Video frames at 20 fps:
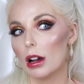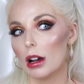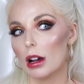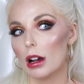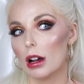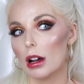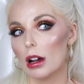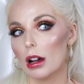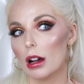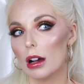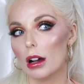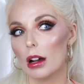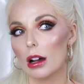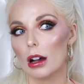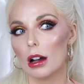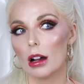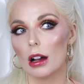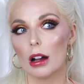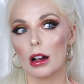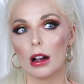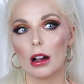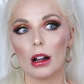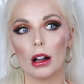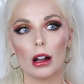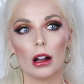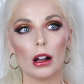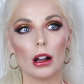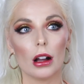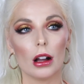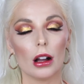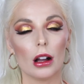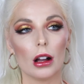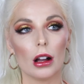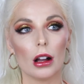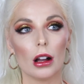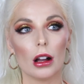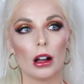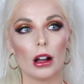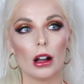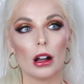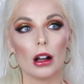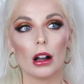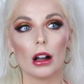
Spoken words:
(no one is talking)